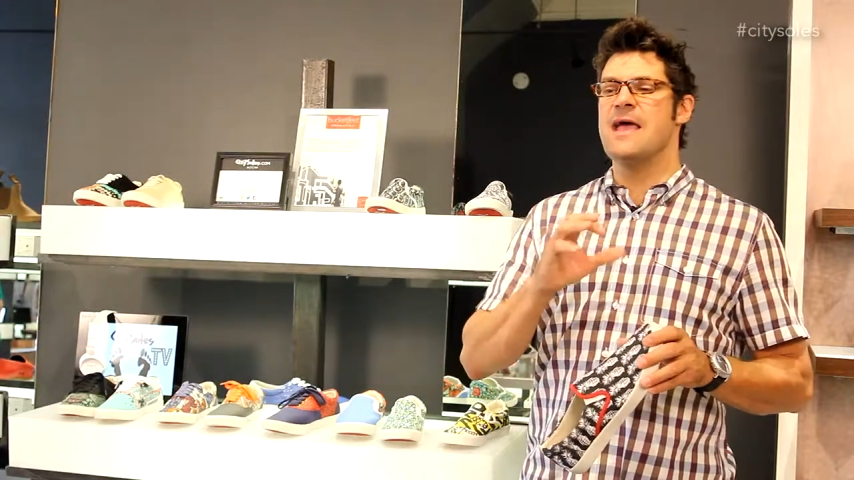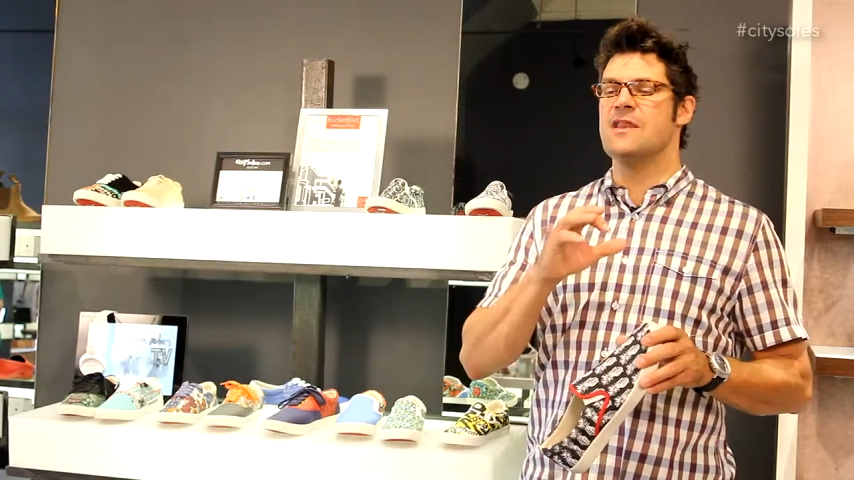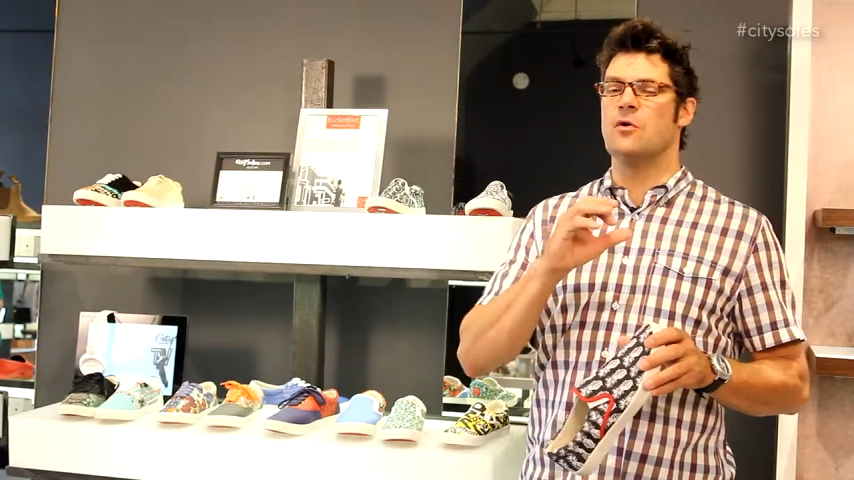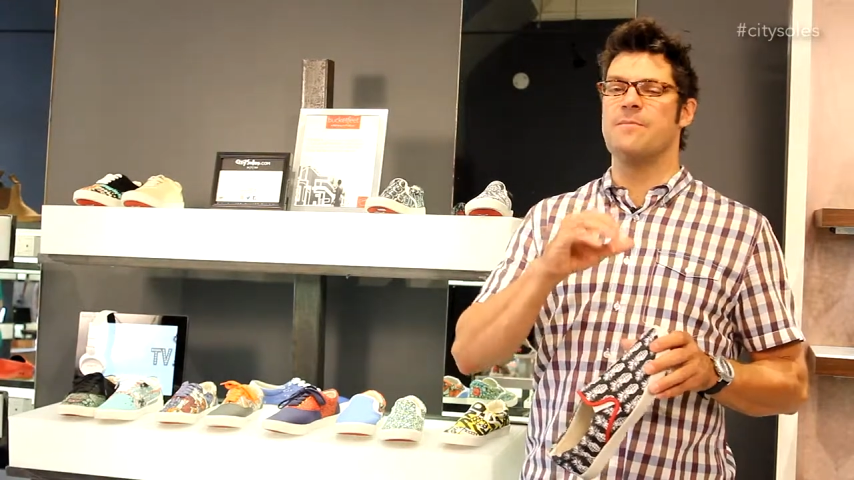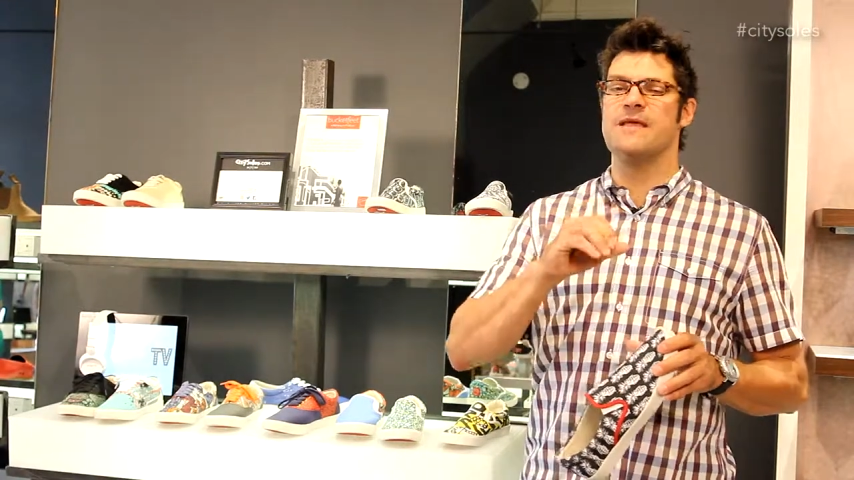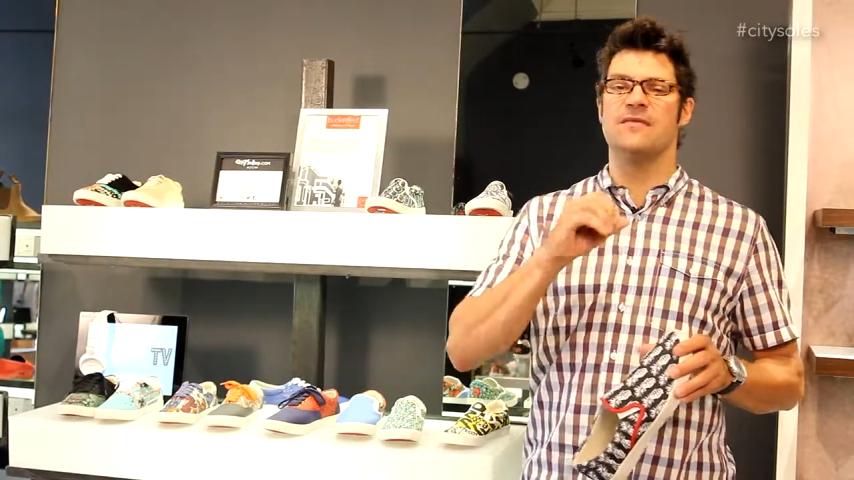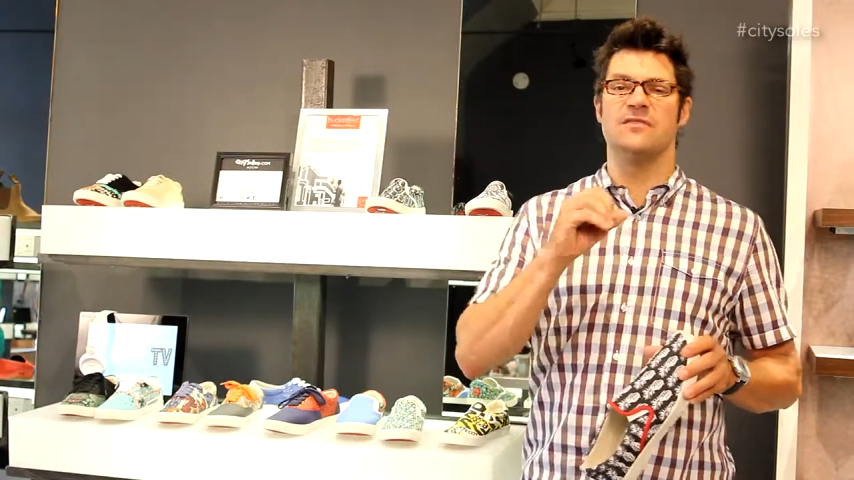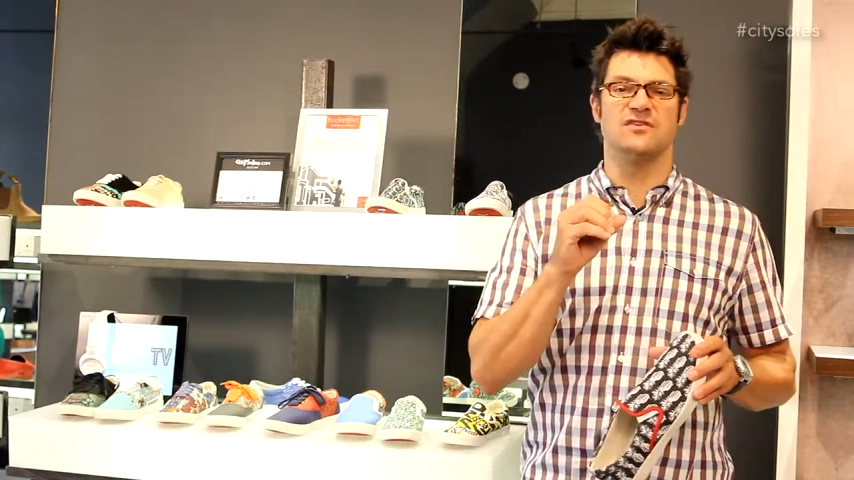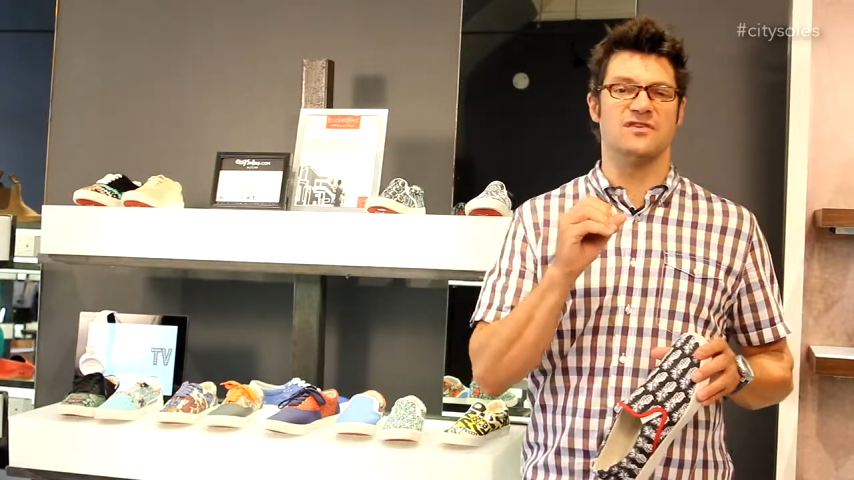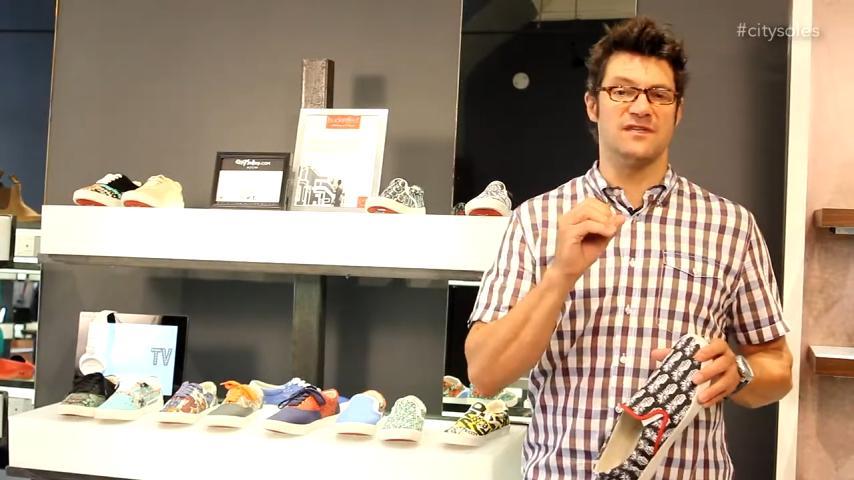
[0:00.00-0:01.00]
and you'll be
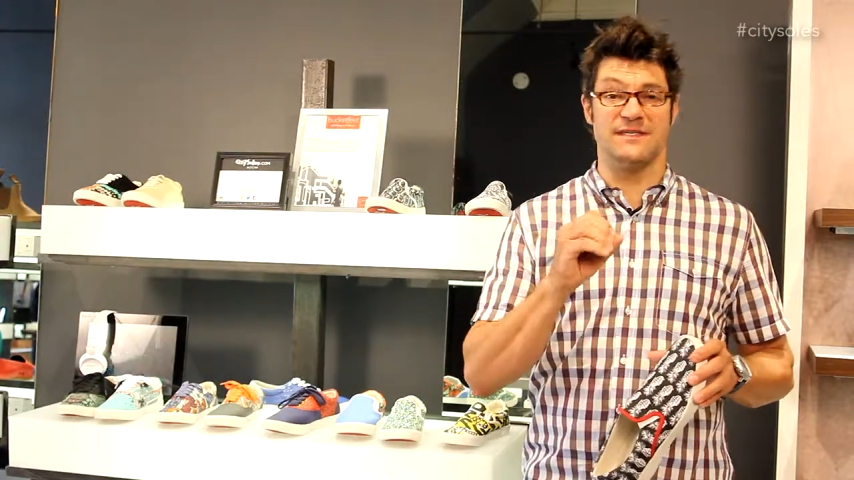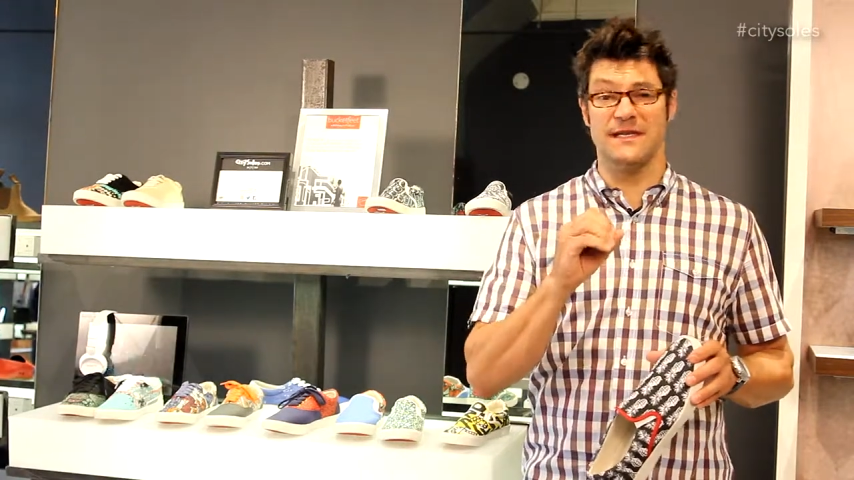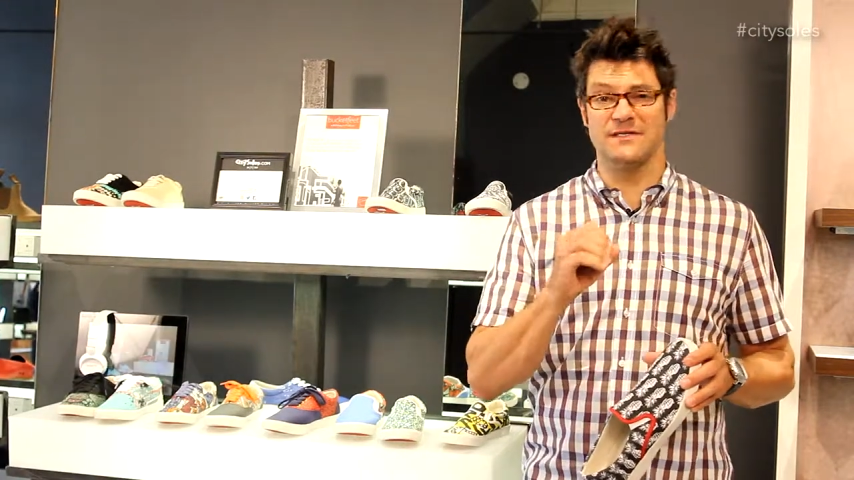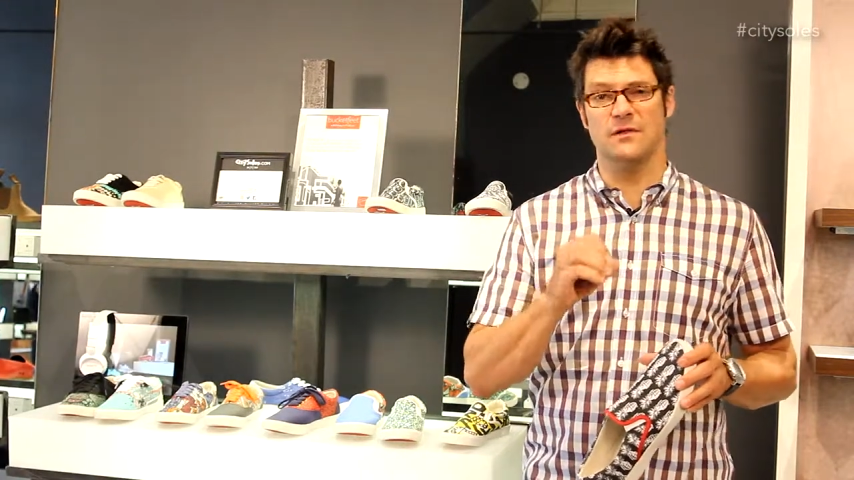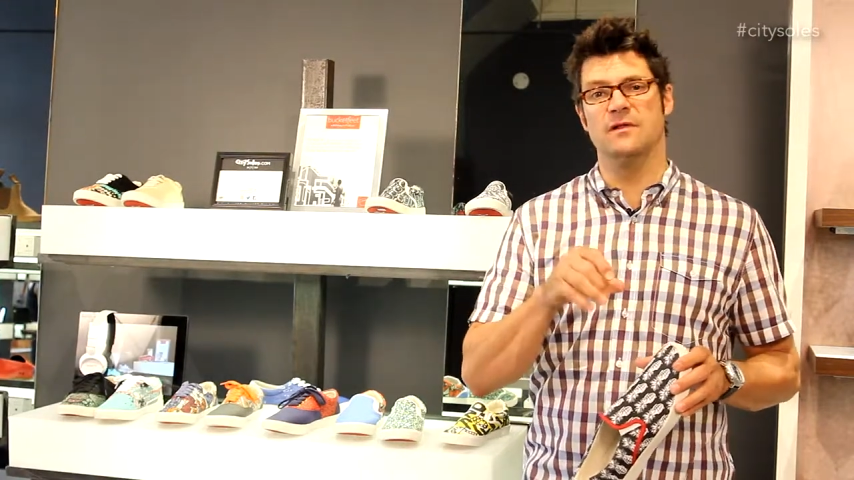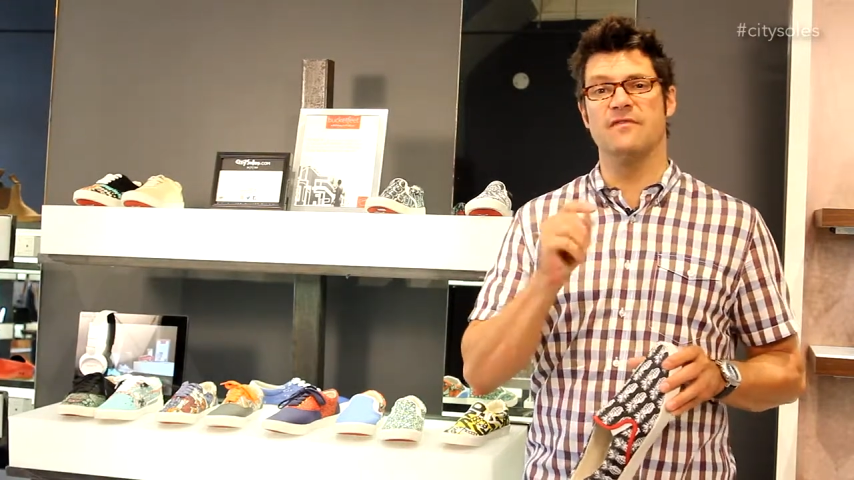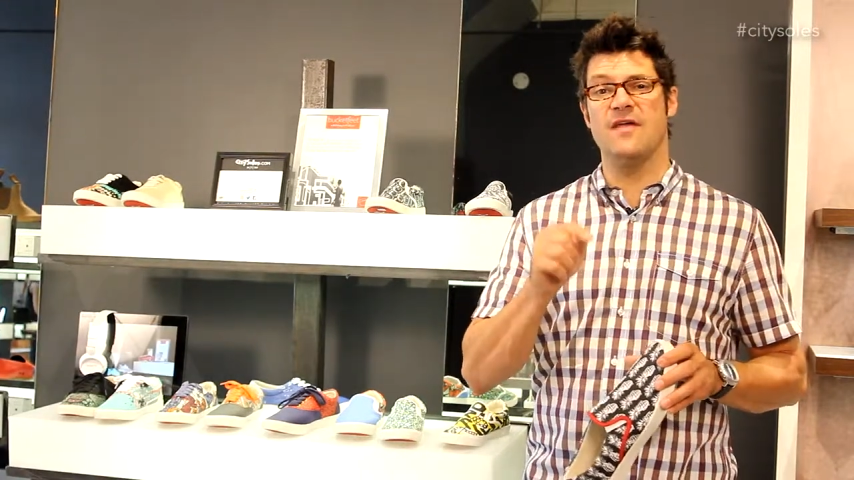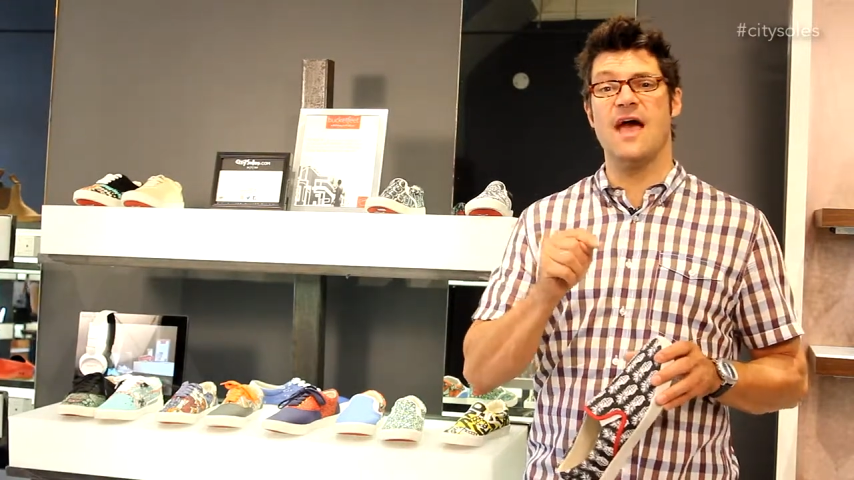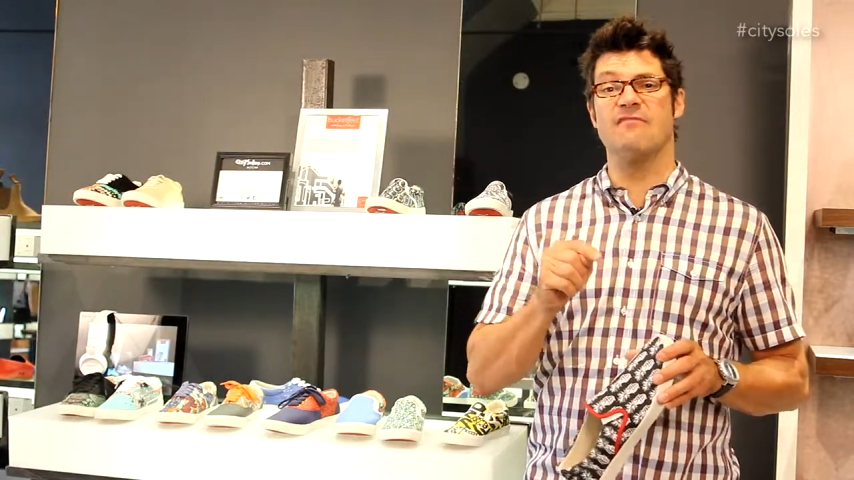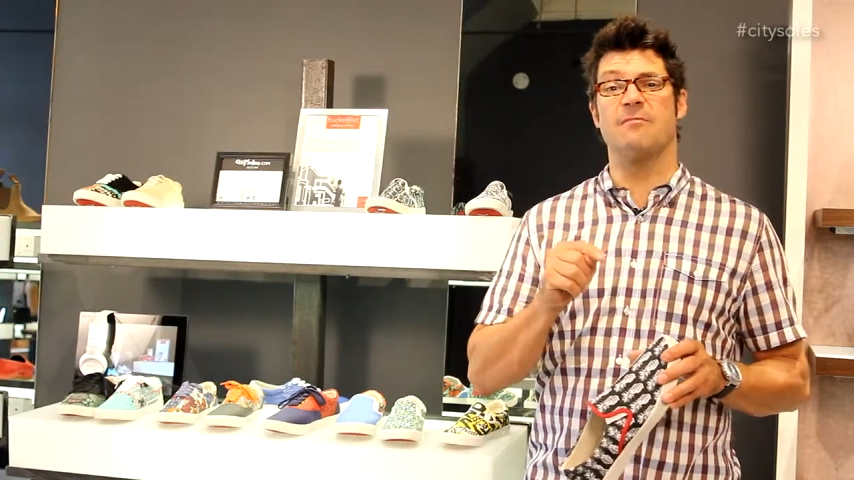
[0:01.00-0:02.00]
the shizzle if
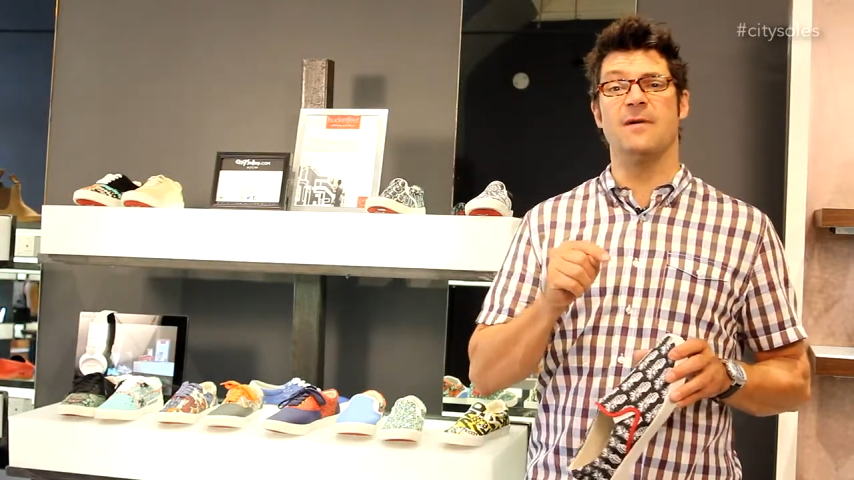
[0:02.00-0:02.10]
you have a